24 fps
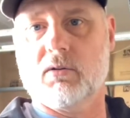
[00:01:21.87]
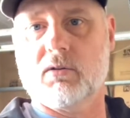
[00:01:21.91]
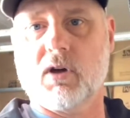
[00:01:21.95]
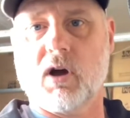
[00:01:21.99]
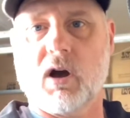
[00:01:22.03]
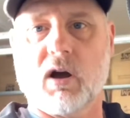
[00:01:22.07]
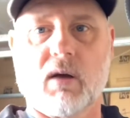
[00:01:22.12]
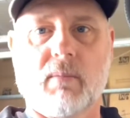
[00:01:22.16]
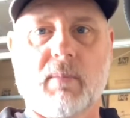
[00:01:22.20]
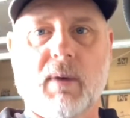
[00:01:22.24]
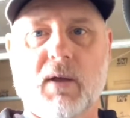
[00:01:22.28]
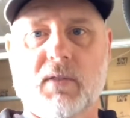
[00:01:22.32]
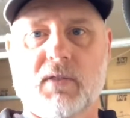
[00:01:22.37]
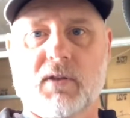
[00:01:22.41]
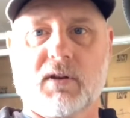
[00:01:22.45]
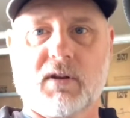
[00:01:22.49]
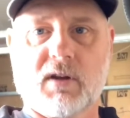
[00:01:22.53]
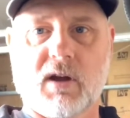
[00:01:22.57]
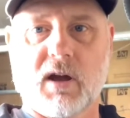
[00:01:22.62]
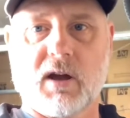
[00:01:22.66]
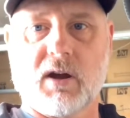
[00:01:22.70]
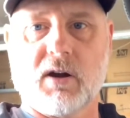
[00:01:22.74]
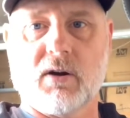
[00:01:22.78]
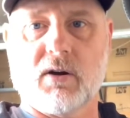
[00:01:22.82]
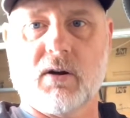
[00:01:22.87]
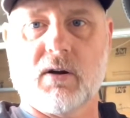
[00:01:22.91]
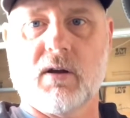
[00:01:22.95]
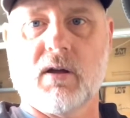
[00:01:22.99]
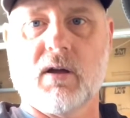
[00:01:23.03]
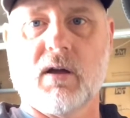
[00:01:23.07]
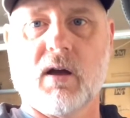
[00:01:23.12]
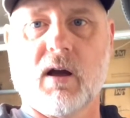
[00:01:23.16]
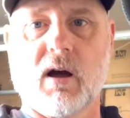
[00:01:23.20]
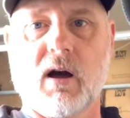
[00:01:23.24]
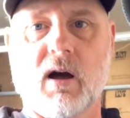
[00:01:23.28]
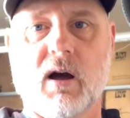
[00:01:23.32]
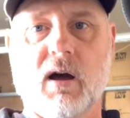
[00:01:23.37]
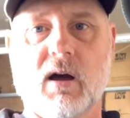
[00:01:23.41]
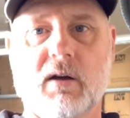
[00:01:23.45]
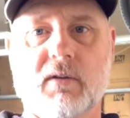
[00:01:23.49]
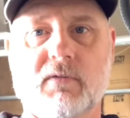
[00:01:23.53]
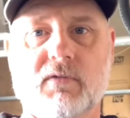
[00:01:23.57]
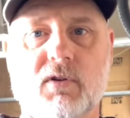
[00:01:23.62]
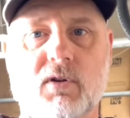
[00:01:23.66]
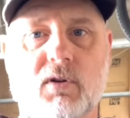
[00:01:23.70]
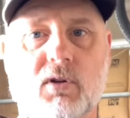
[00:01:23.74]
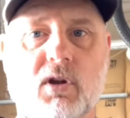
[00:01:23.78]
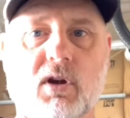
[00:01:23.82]
talk about the tire,
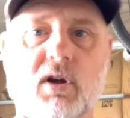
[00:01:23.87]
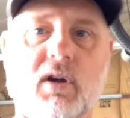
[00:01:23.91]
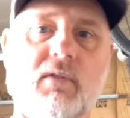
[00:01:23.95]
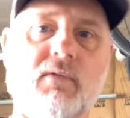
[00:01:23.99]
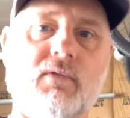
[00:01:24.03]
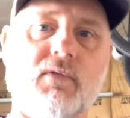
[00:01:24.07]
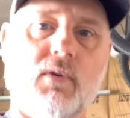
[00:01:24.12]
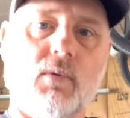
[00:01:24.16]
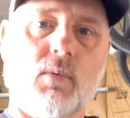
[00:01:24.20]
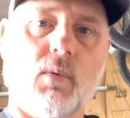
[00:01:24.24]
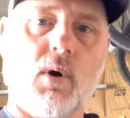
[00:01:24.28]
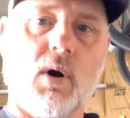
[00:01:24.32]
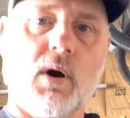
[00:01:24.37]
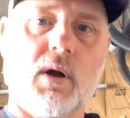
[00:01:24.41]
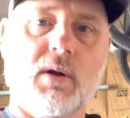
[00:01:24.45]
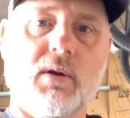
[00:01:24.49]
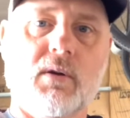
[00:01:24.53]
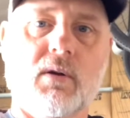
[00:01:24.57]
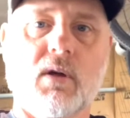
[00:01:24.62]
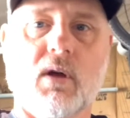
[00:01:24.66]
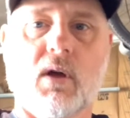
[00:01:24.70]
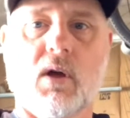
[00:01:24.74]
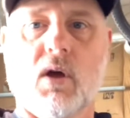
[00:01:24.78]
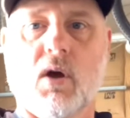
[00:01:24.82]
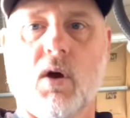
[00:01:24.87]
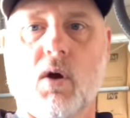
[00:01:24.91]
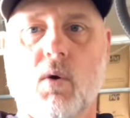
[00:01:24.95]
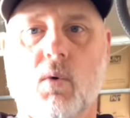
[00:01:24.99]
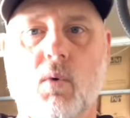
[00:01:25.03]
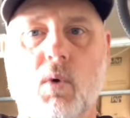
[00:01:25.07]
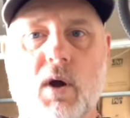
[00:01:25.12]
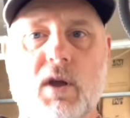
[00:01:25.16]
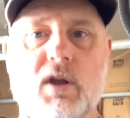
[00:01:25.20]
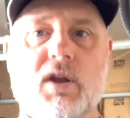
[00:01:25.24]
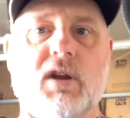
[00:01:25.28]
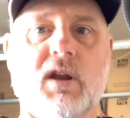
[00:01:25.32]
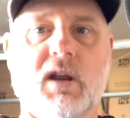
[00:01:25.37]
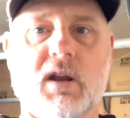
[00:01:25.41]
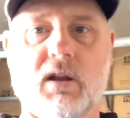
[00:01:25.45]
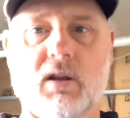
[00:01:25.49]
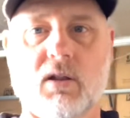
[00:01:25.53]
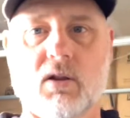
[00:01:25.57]
if you're looking for one, what you need to